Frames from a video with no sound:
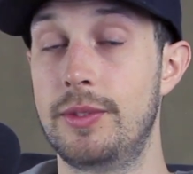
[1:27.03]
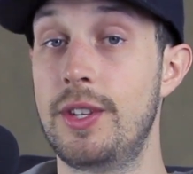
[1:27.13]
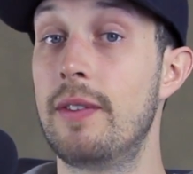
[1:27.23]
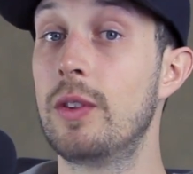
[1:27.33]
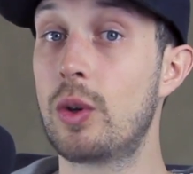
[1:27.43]

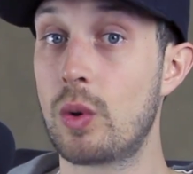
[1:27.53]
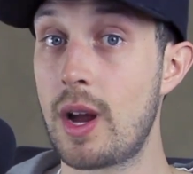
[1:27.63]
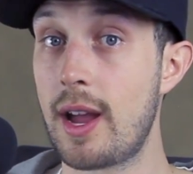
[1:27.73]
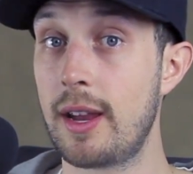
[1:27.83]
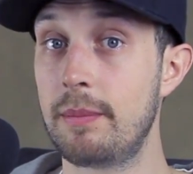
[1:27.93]
It's never the
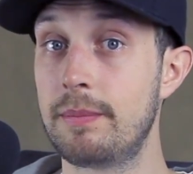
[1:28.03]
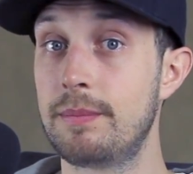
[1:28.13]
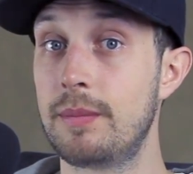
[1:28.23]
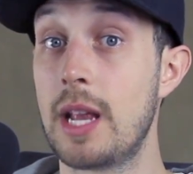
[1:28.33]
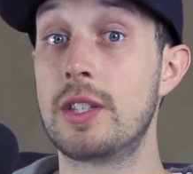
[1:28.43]
crime,
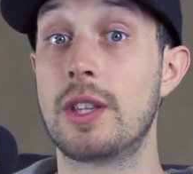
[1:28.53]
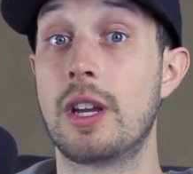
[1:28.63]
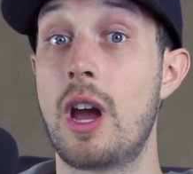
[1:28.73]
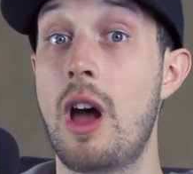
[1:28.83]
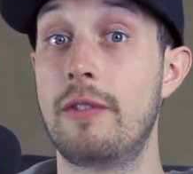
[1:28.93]
it's the
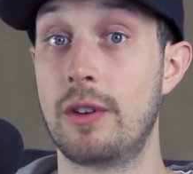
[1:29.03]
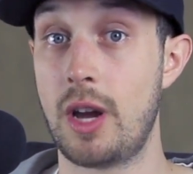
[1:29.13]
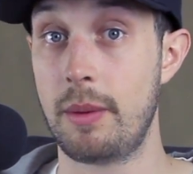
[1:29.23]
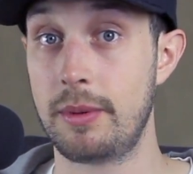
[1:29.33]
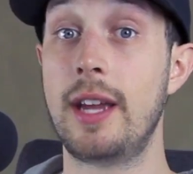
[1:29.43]
cover-up.